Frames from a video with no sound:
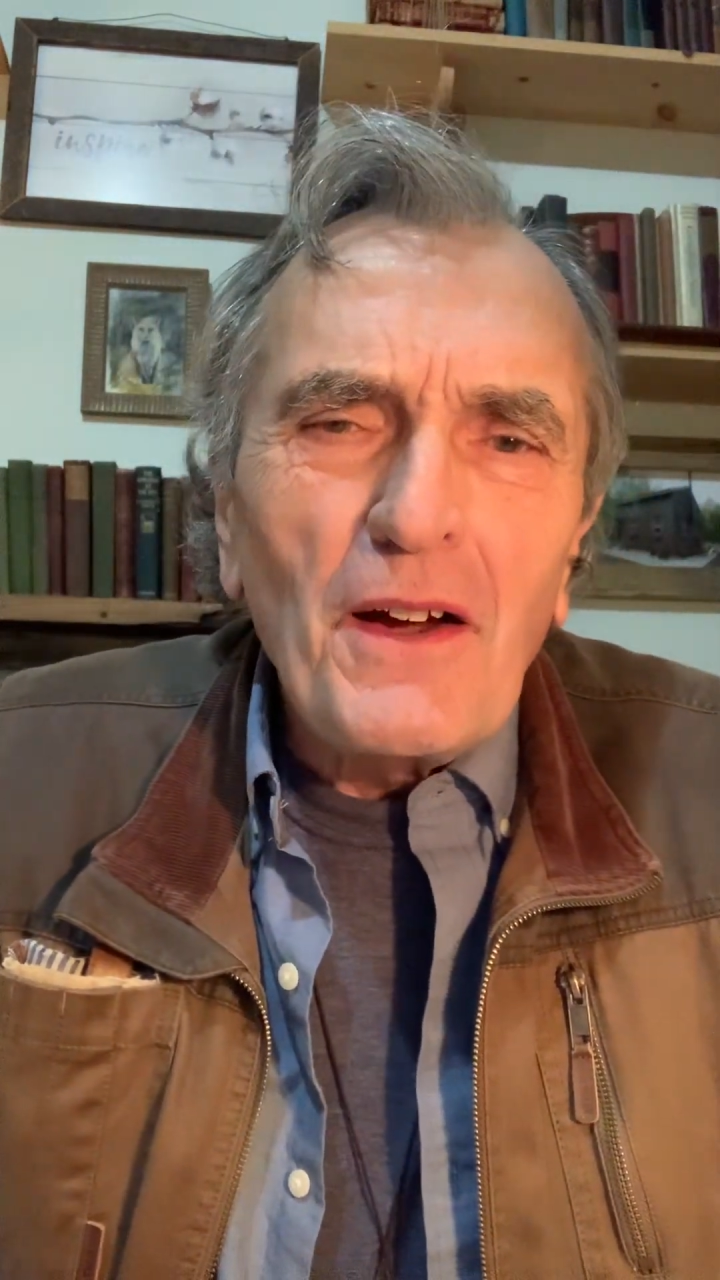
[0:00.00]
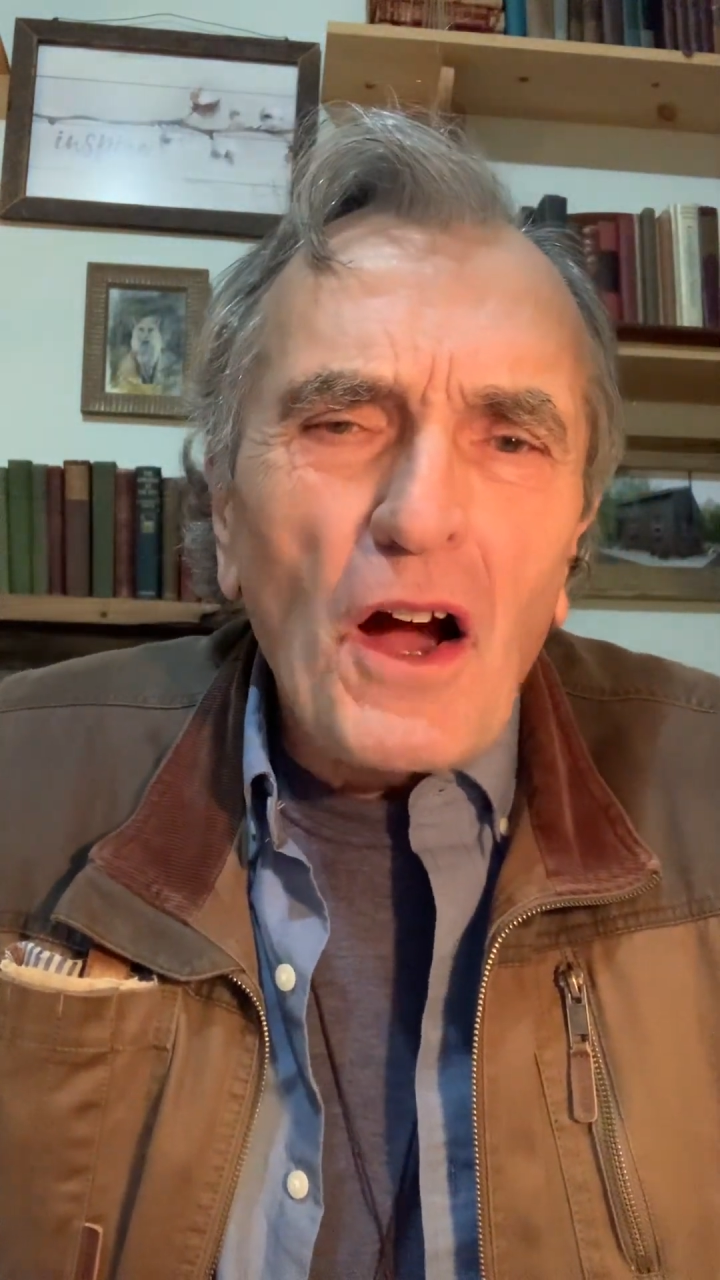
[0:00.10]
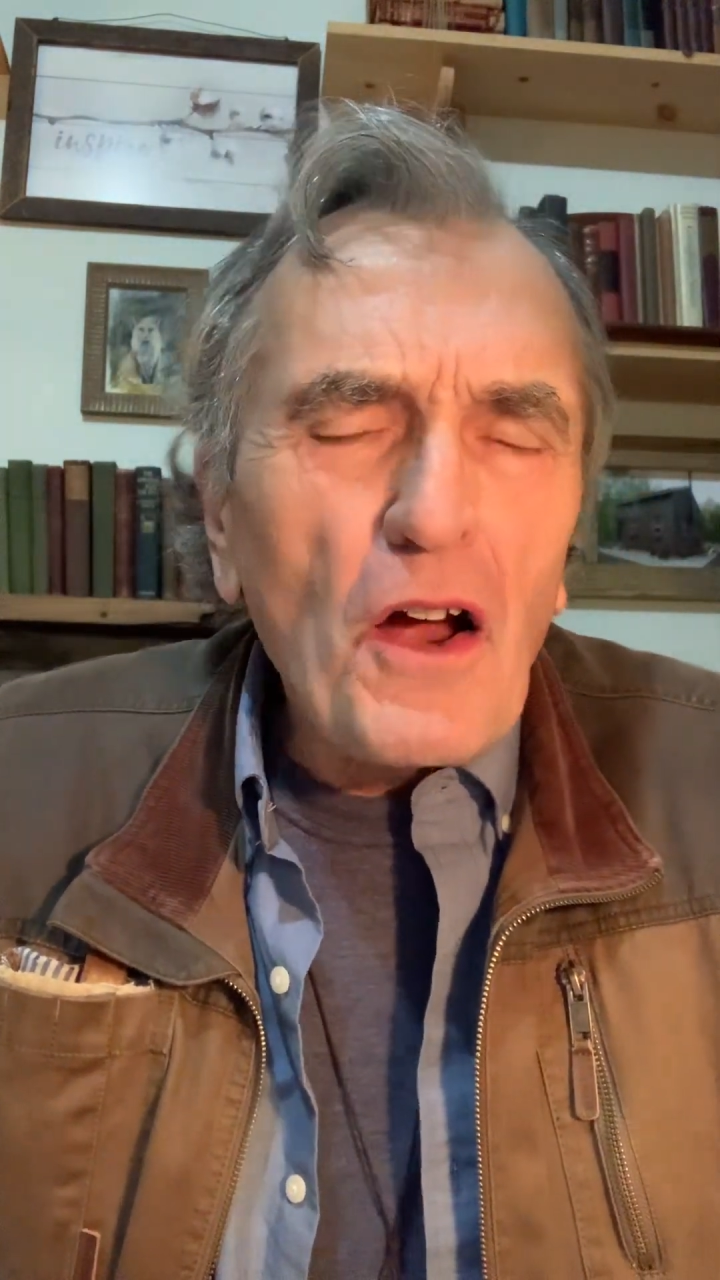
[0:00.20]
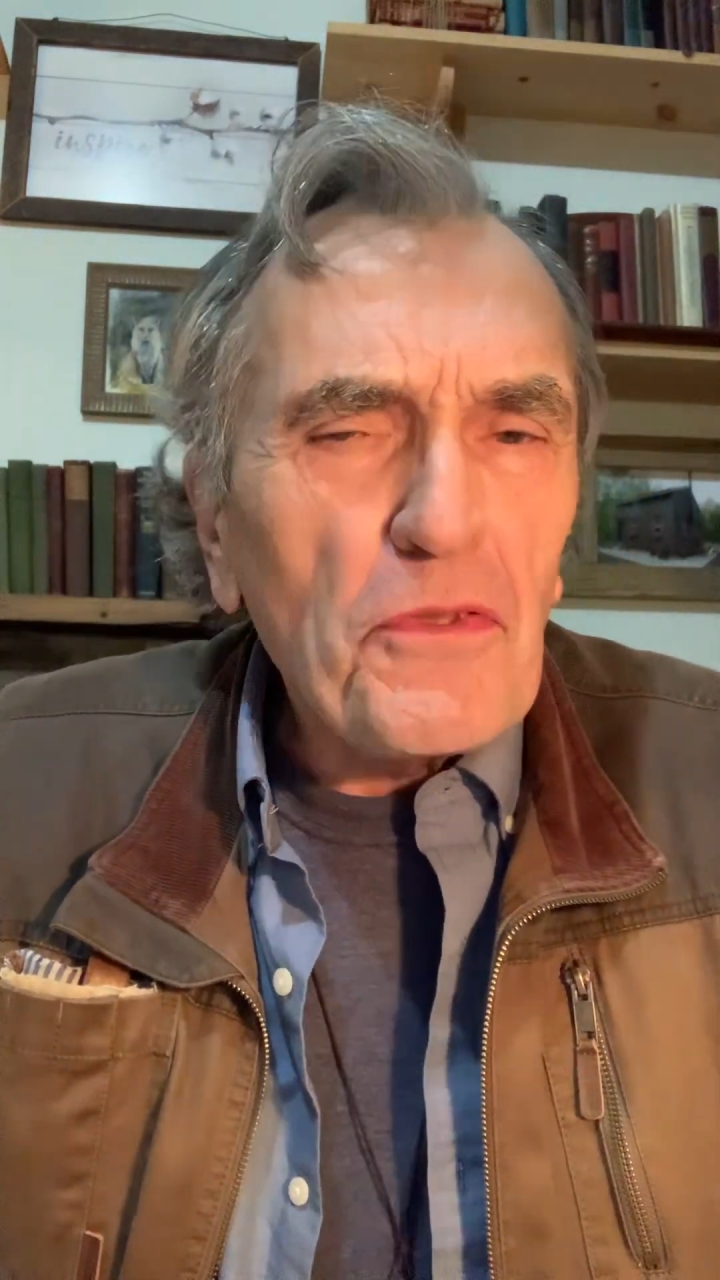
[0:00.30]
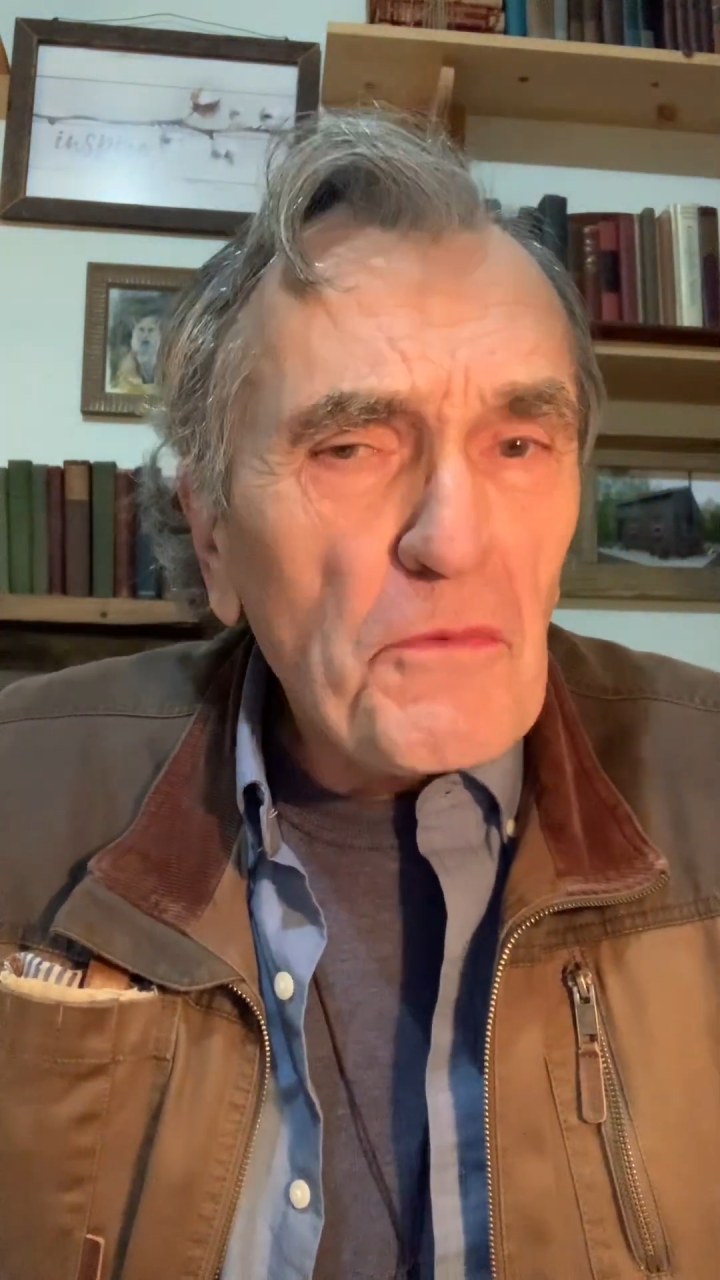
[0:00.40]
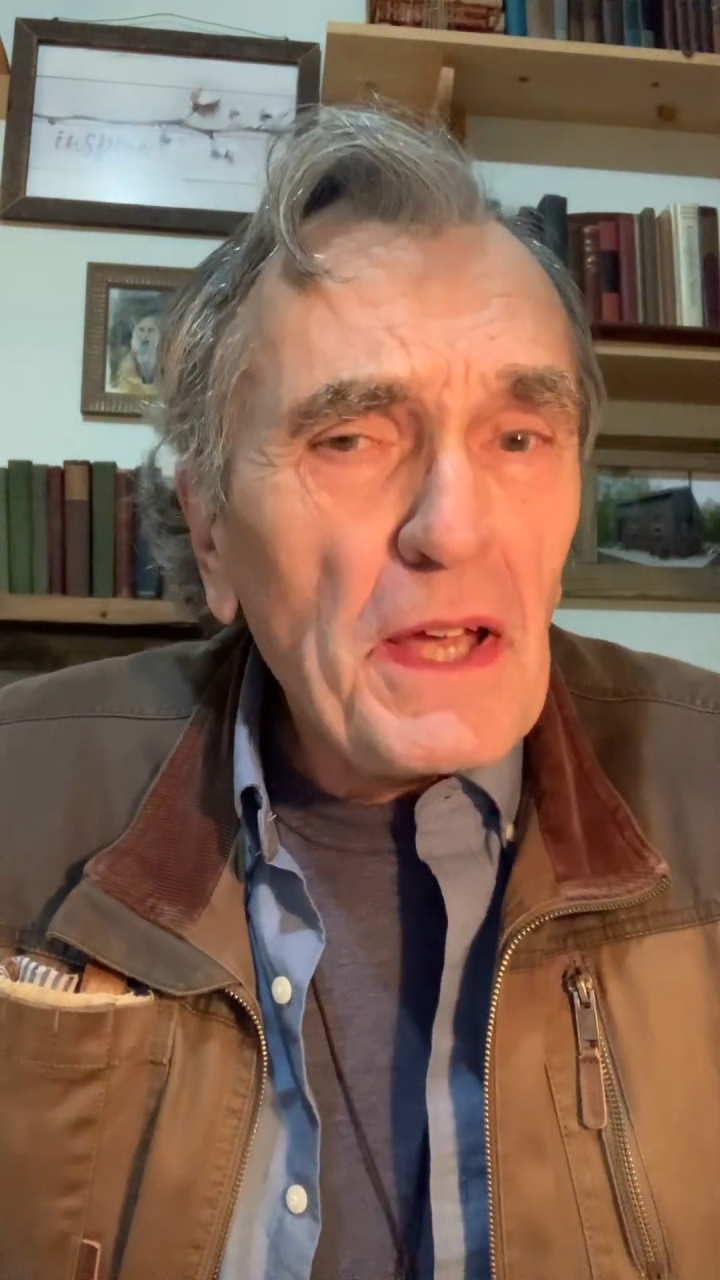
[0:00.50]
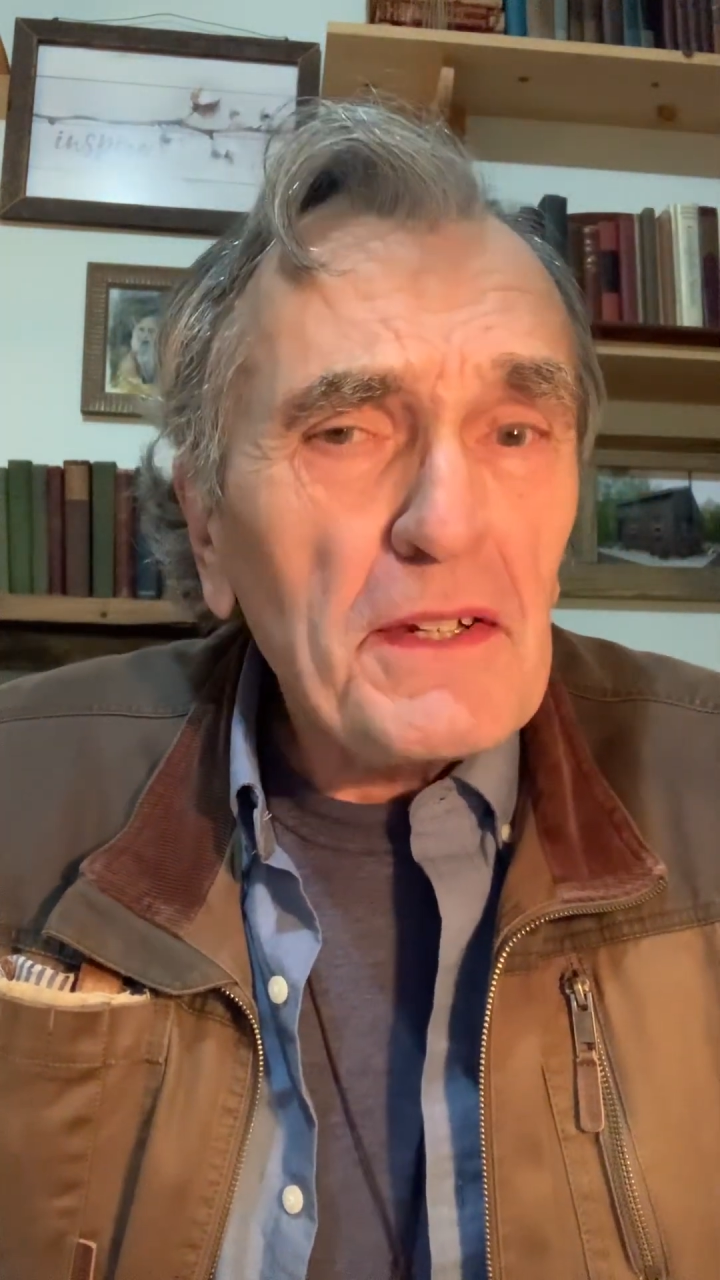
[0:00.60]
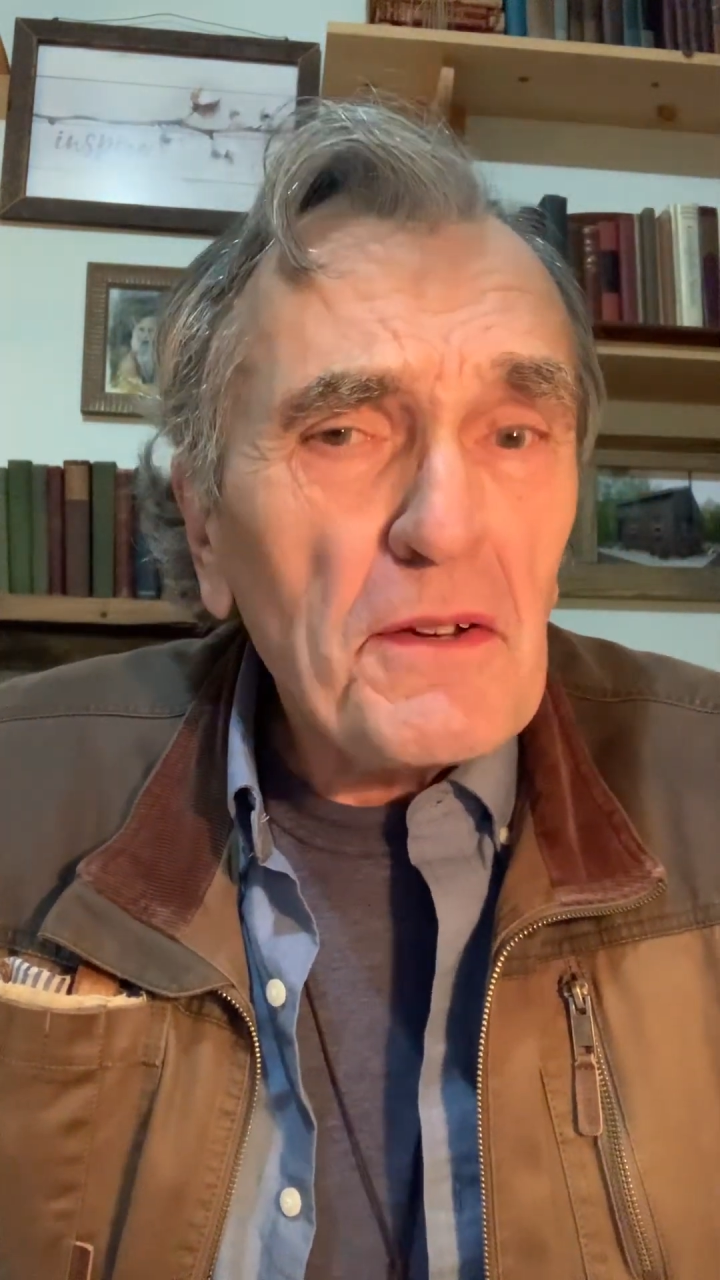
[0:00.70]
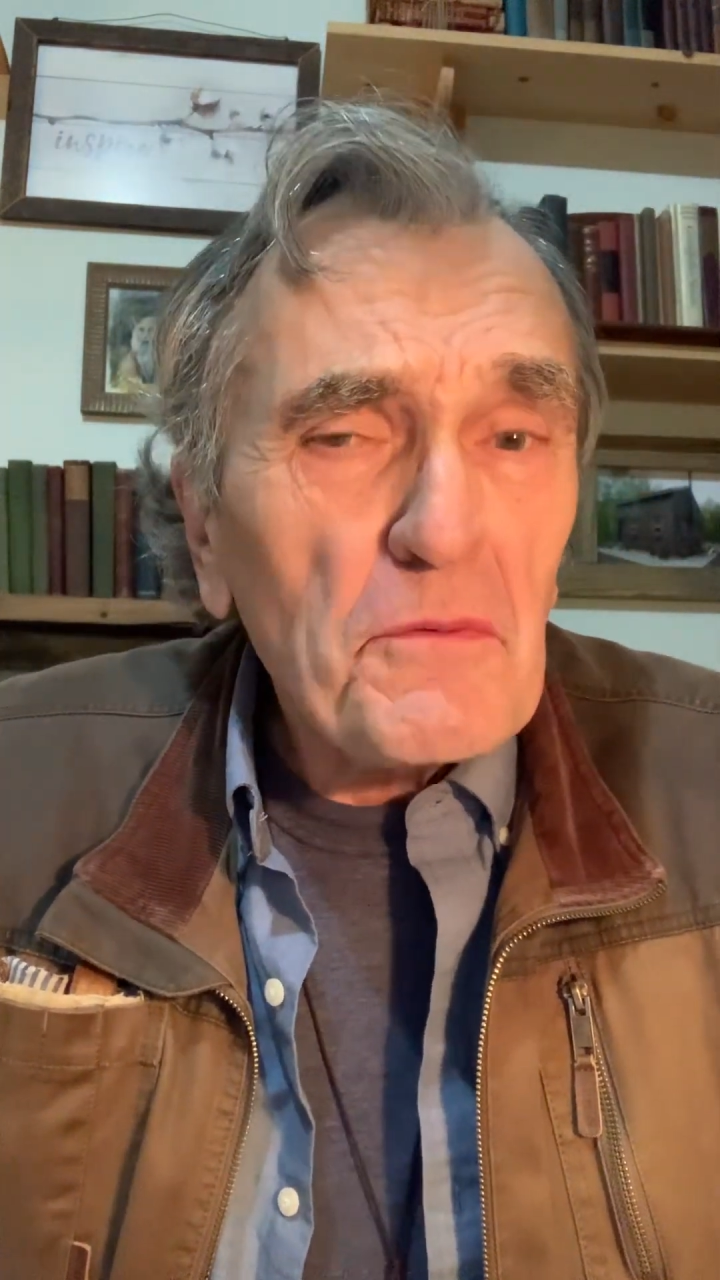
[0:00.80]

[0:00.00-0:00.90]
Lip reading: our threatened